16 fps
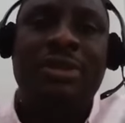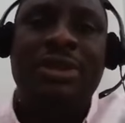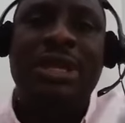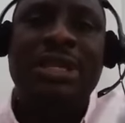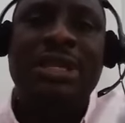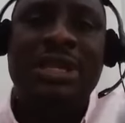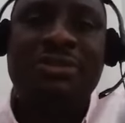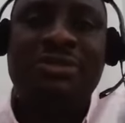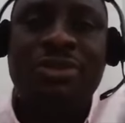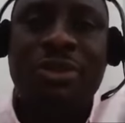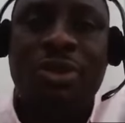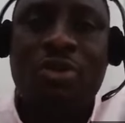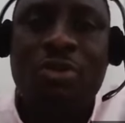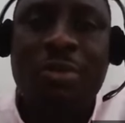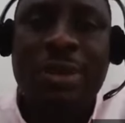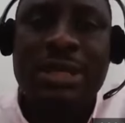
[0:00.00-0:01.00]
necessary
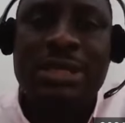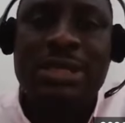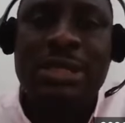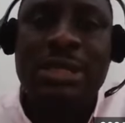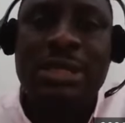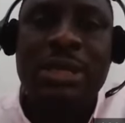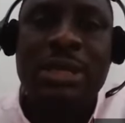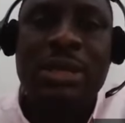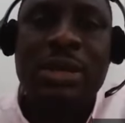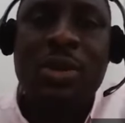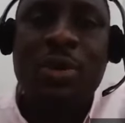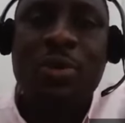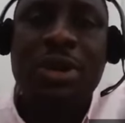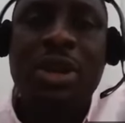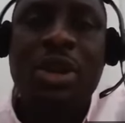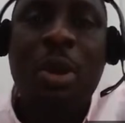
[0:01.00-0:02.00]
documents
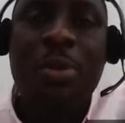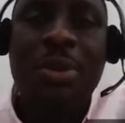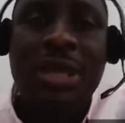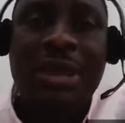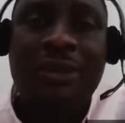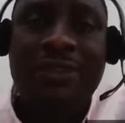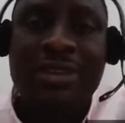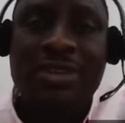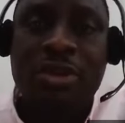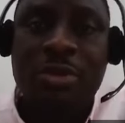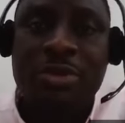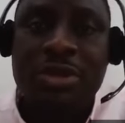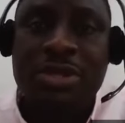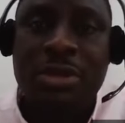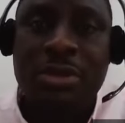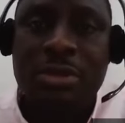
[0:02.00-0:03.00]
with the Corporate Affairs
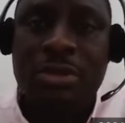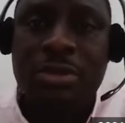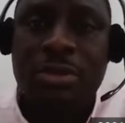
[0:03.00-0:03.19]
Commission.